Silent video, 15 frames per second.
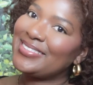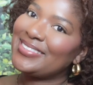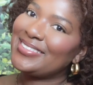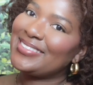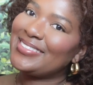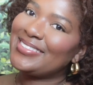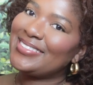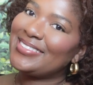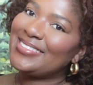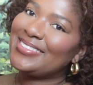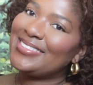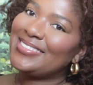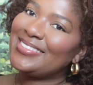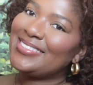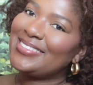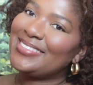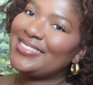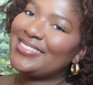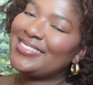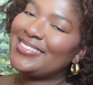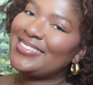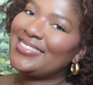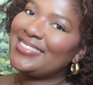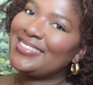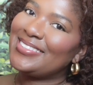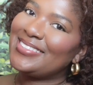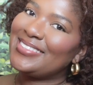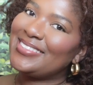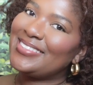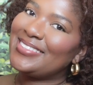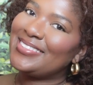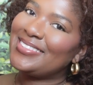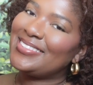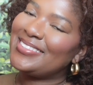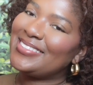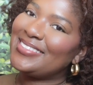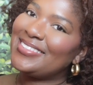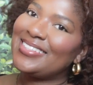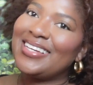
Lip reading: Nobody speaks.